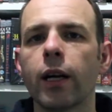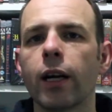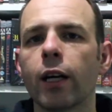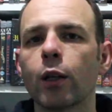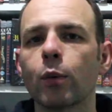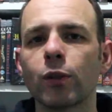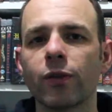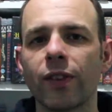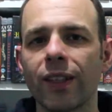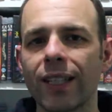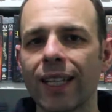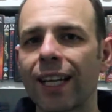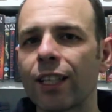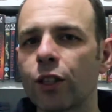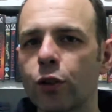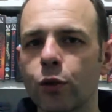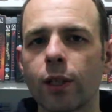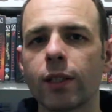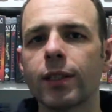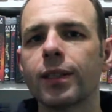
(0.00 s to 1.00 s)
and I was very
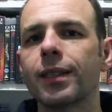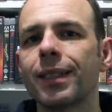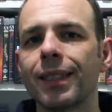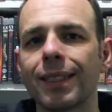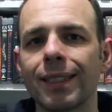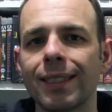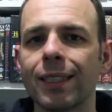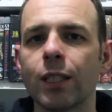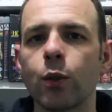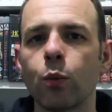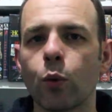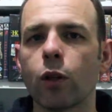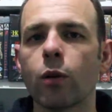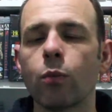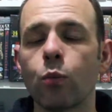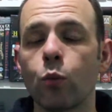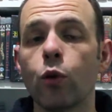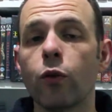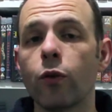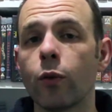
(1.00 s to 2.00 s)
interested to see what the
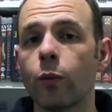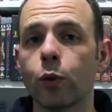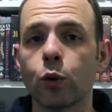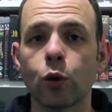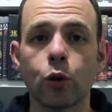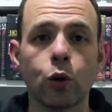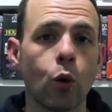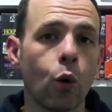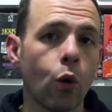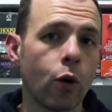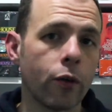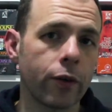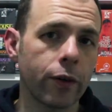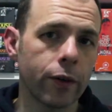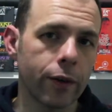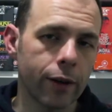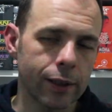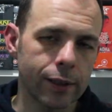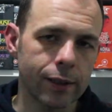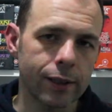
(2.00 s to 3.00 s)
movie was going to
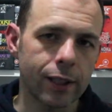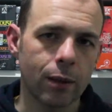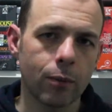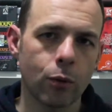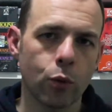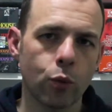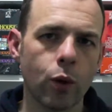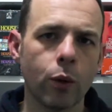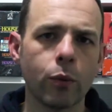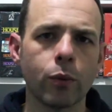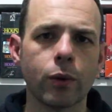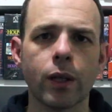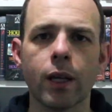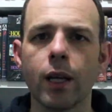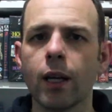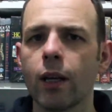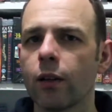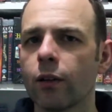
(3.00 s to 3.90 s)
offer this time around.